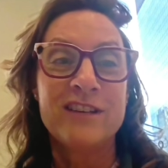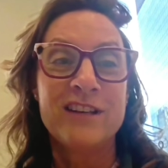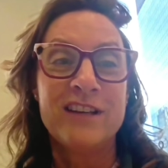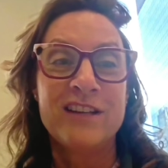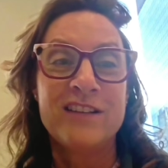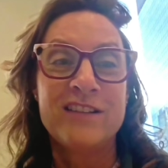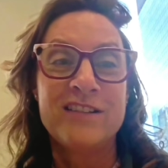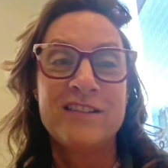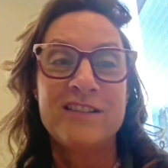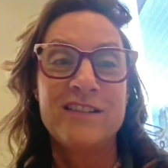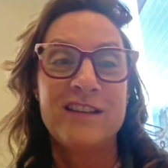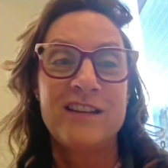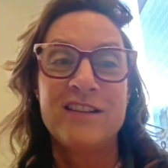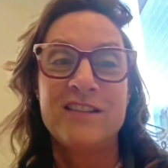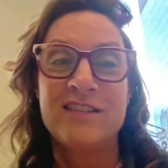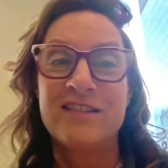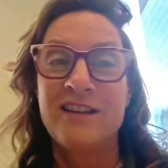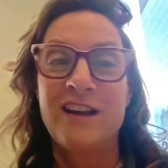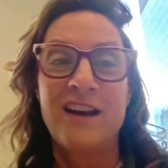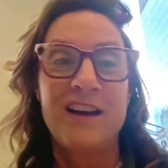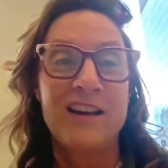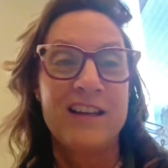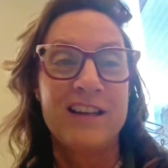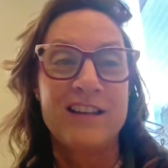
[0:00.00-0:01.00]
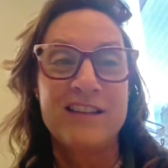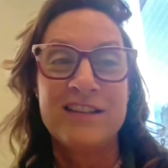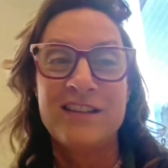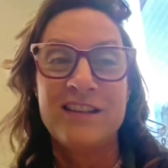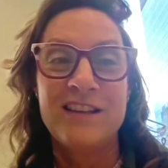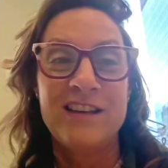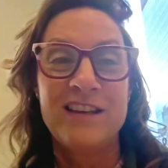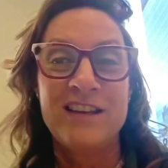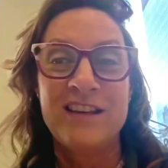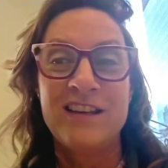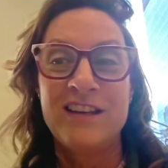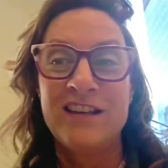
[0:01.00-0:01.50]
It's not
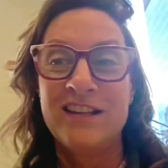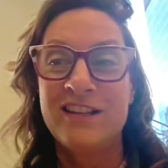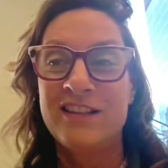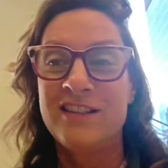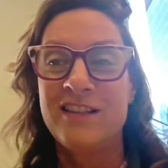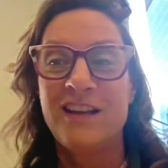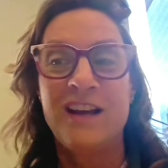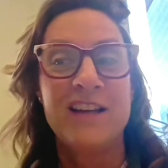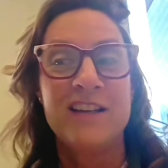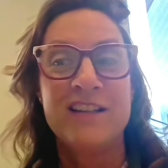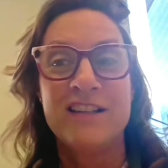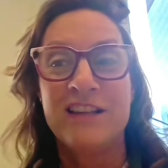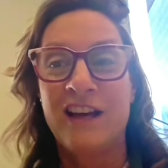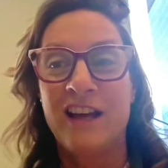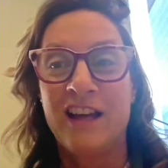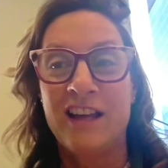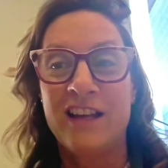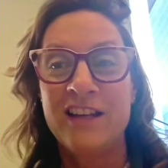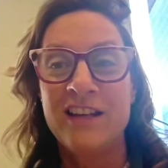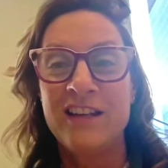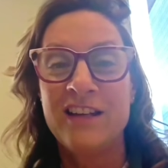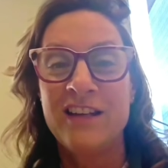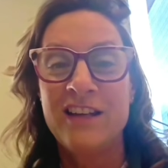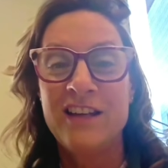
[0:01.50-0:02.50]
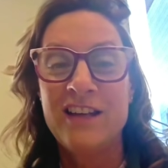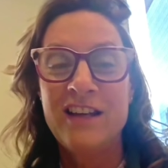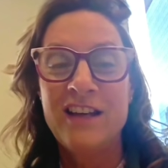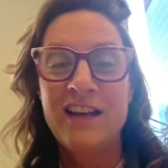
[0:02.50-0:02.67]
easy. It's not done.